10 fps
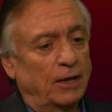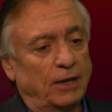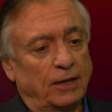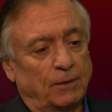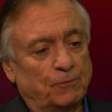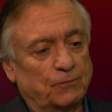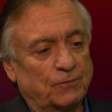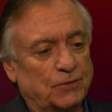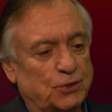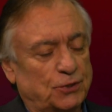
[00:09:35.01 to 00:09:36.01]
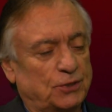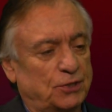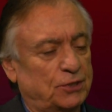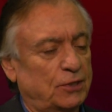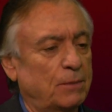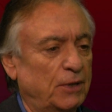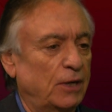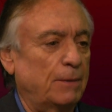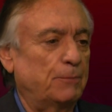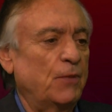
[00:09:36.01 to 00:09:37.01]
um, just to sum it
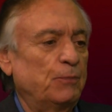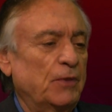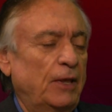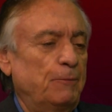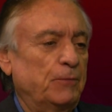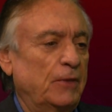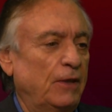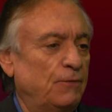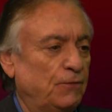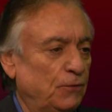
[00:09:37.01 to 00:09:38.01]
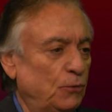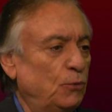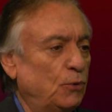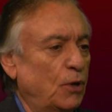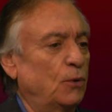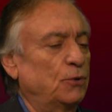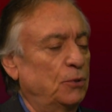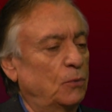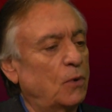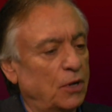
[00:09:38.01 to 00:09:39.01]
up if you go
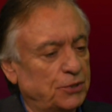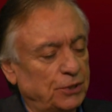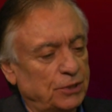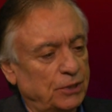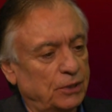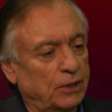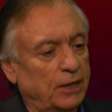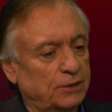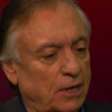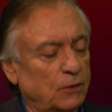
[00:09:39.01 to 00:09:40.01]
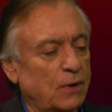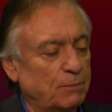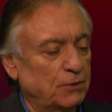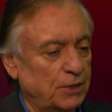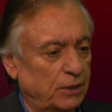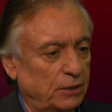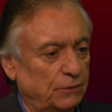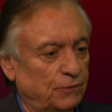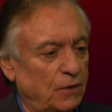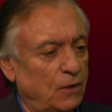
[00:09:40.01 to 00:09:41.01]
to washington as our
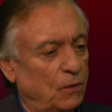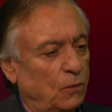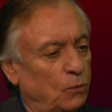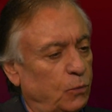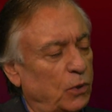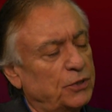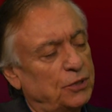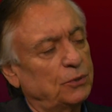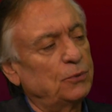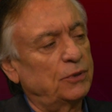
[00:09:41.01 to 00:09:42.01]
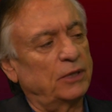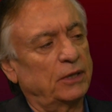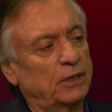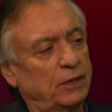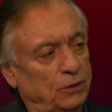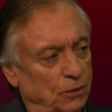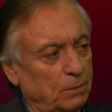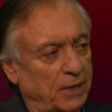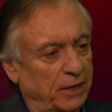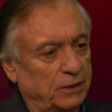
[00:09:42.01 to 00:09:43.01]
representative what do you think in your
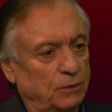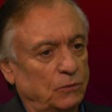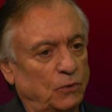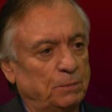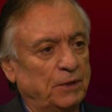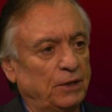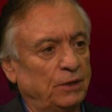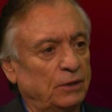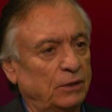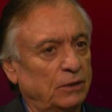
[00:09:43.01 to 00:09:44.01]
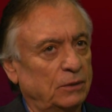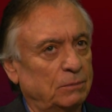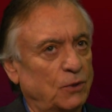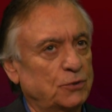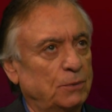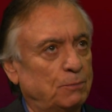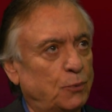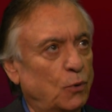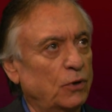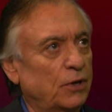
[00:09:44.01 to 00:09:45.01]
mind would mm -hmm. be the most
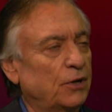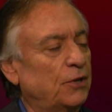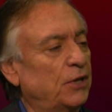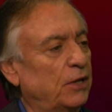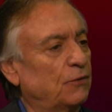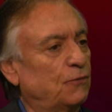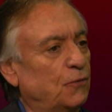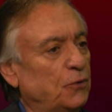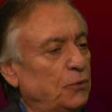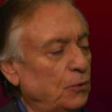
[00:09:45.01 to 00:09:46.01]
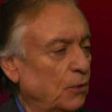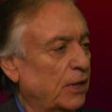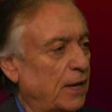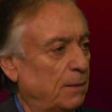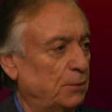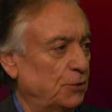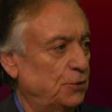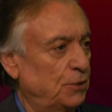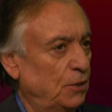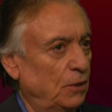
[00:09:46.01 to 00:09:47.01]
important thing for you to
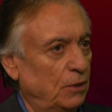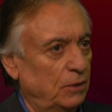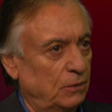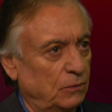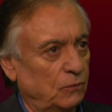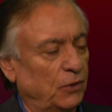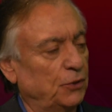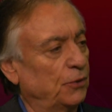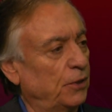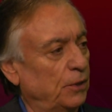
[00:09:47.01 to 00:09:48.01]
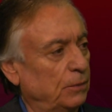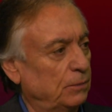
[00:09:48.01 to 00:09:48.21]
accomplish when you're there